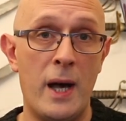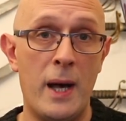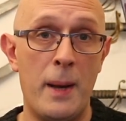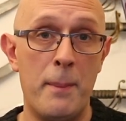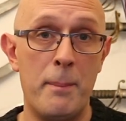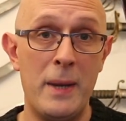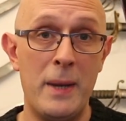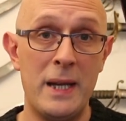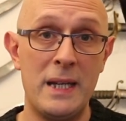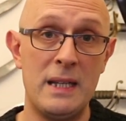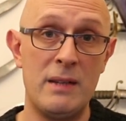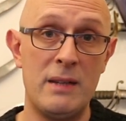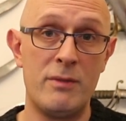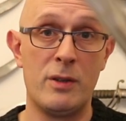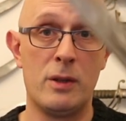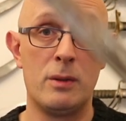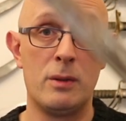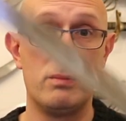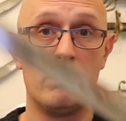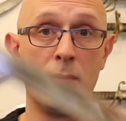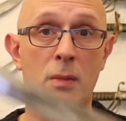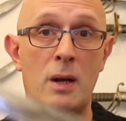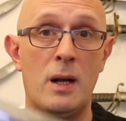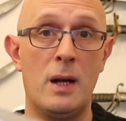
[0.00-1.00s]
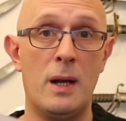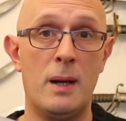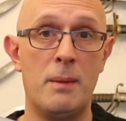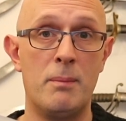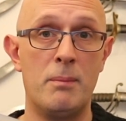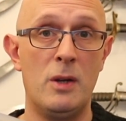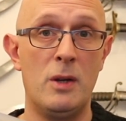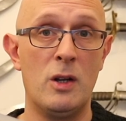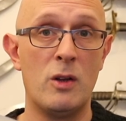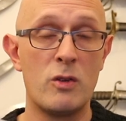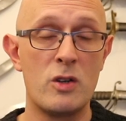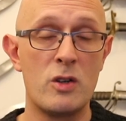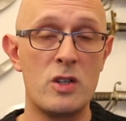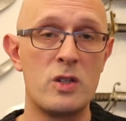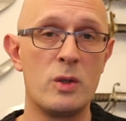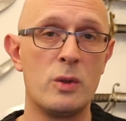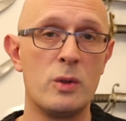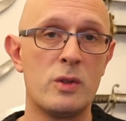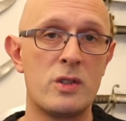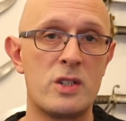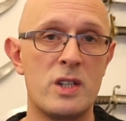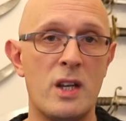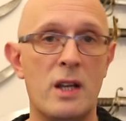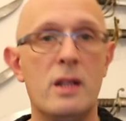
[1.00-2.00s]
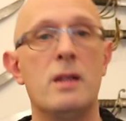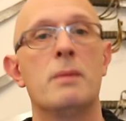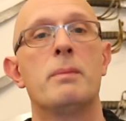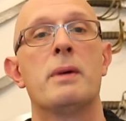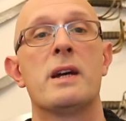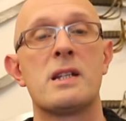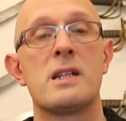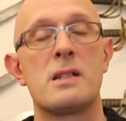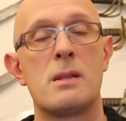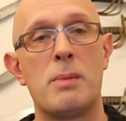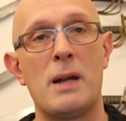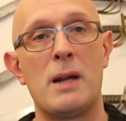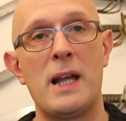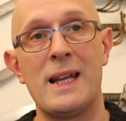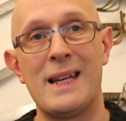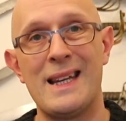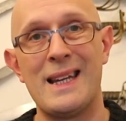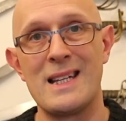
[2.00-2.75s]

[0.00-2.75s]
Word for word: medieval longswords at the base of the blade.